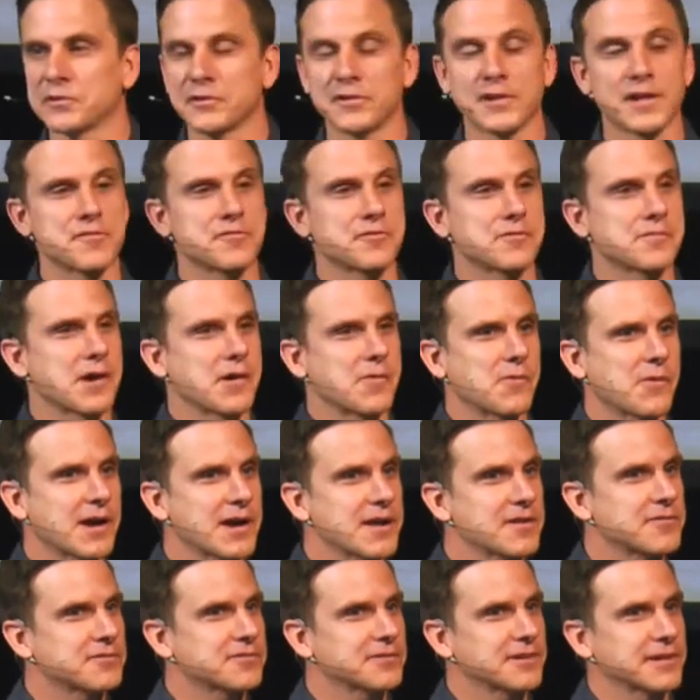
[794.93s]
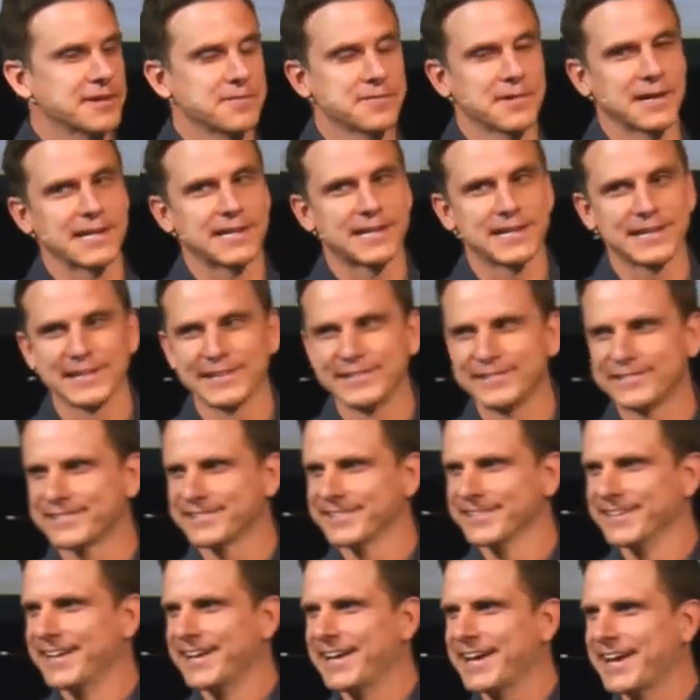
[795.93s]
do that for my wife and my kids.
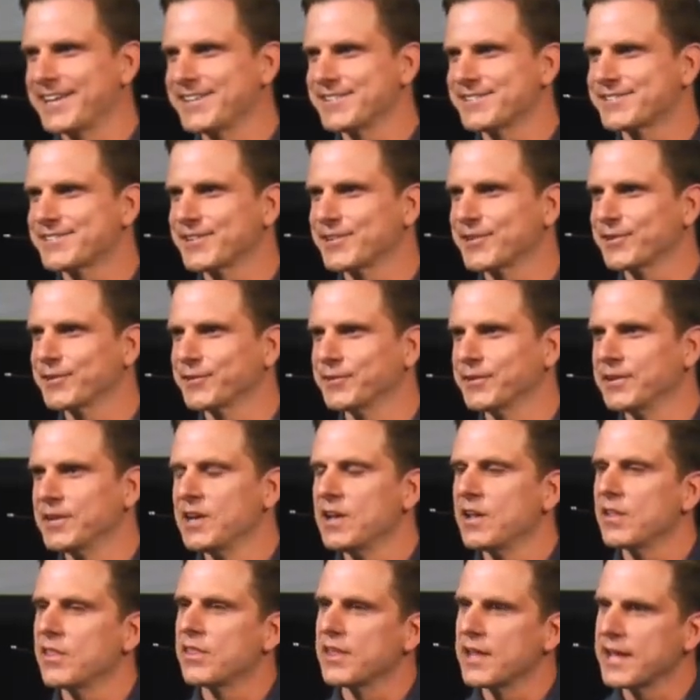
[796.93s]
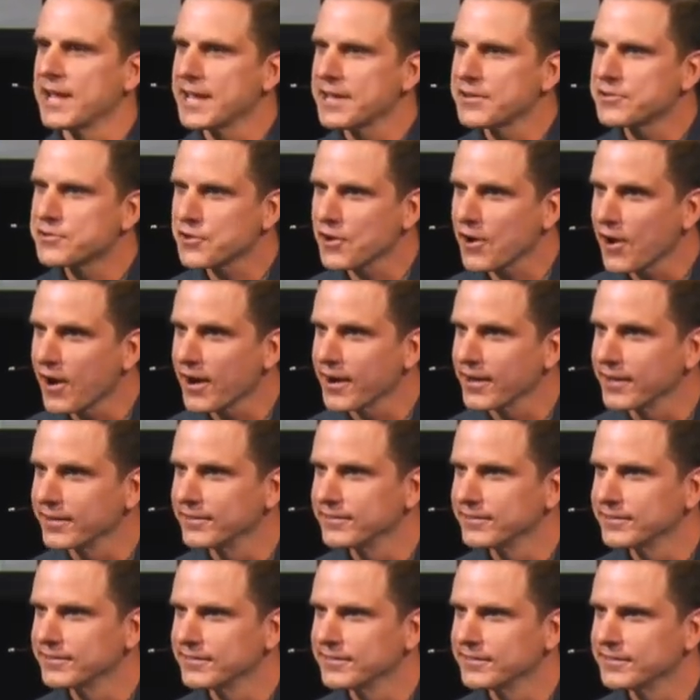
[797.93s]
And so they had tried.
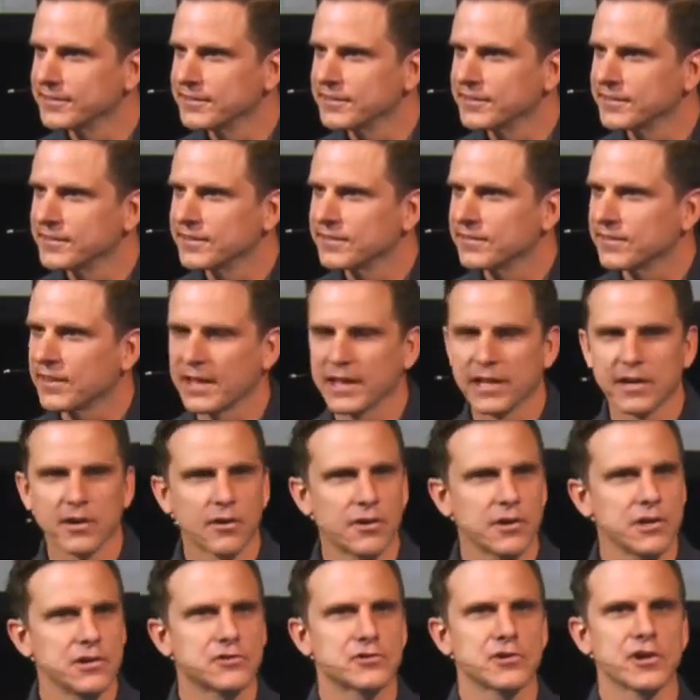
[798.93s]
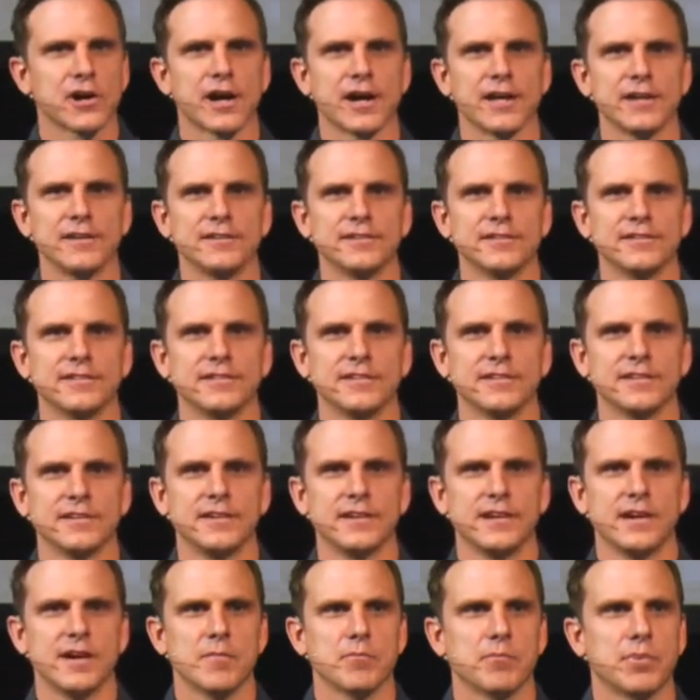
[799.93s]
They had already tried.
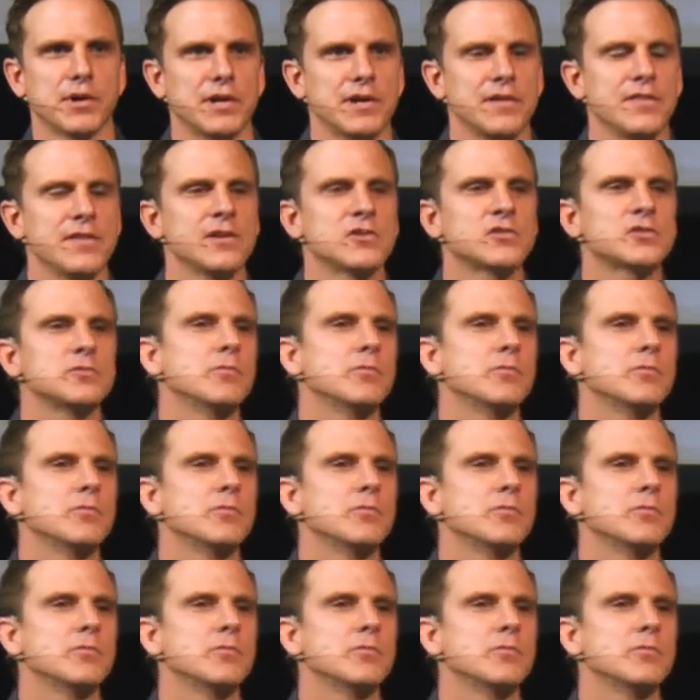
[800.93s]
But in this